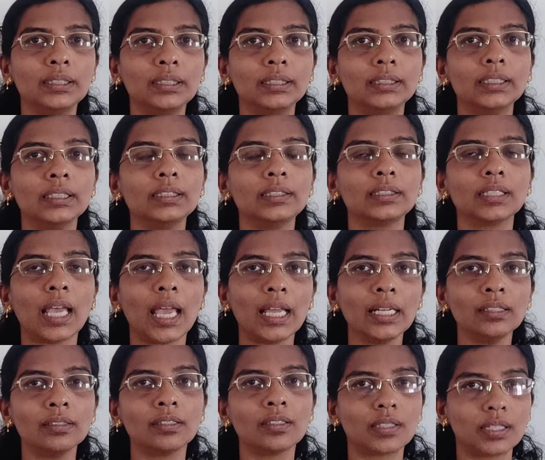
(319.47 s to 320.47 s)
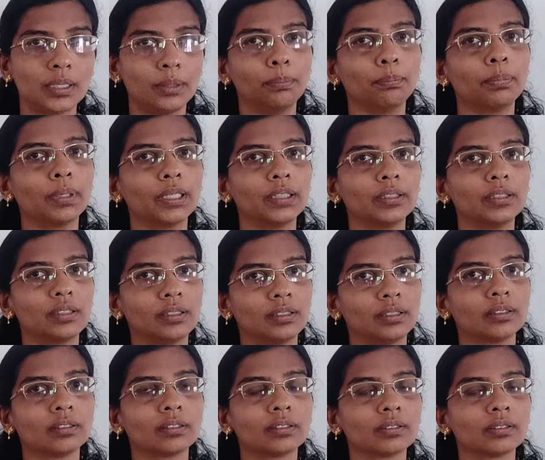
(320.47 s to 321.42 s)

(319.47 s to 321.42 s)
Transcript: digits and symbols,